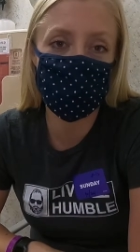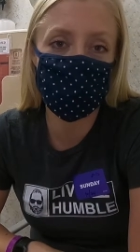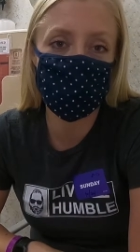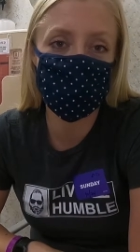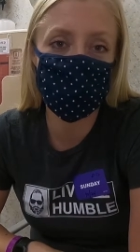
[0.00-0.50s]

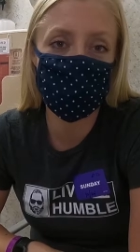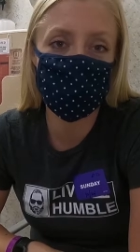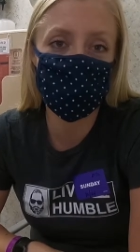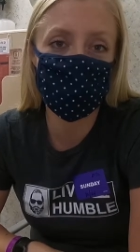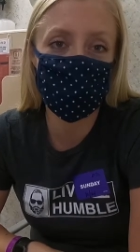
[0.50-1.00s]
okay. He's not
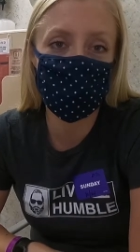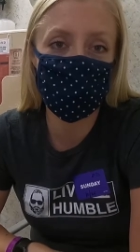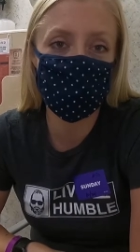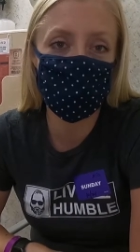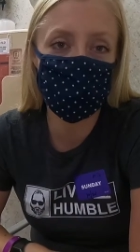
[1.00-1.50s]
in severe
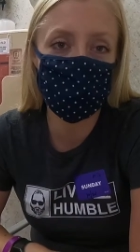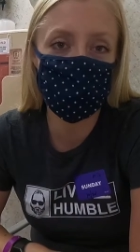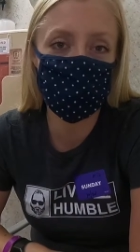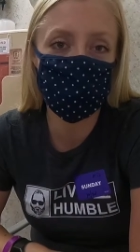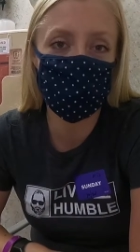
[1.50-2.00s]
pain or
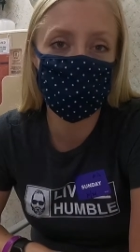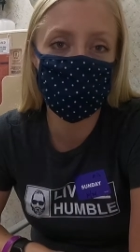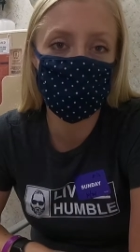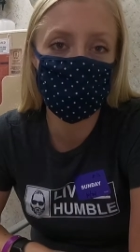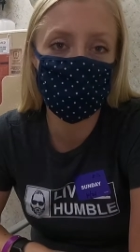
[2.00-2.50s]
anything, so
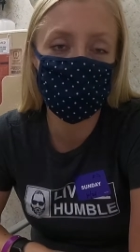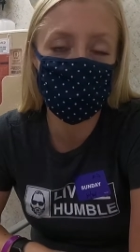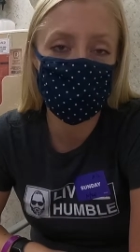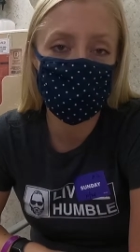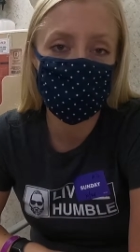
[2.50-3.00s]
hopefully,
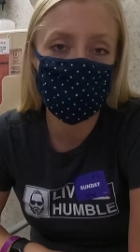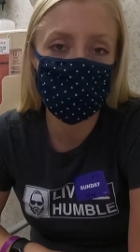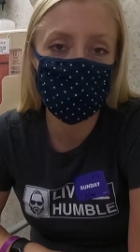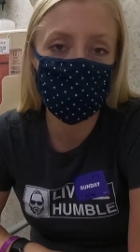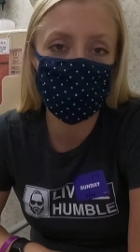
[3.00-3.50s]

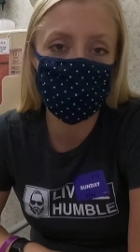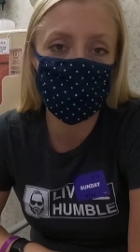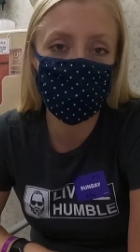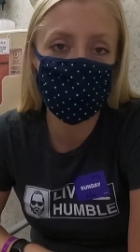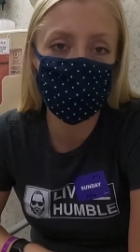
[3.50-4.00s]
um,
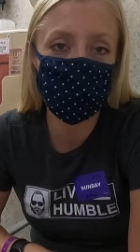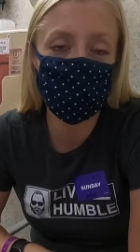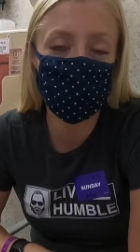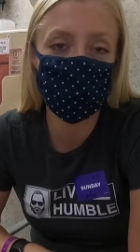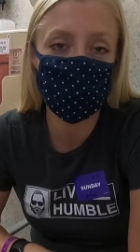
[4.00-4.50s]
hopefully it'll be
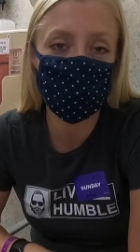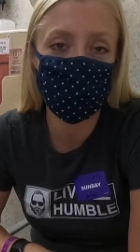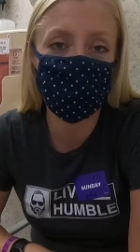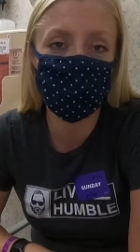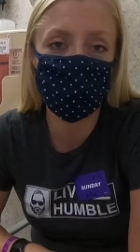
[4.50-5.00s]
quick.
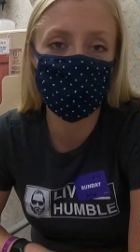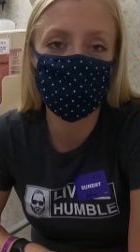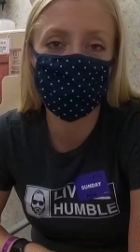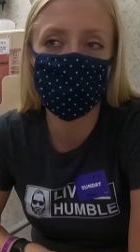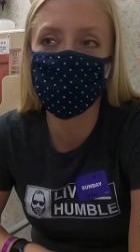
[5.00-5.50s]
All right,
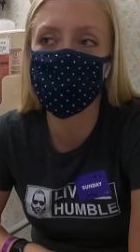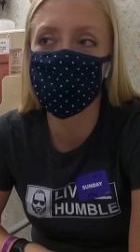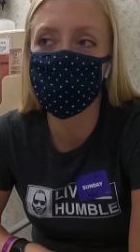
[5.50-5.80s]
that is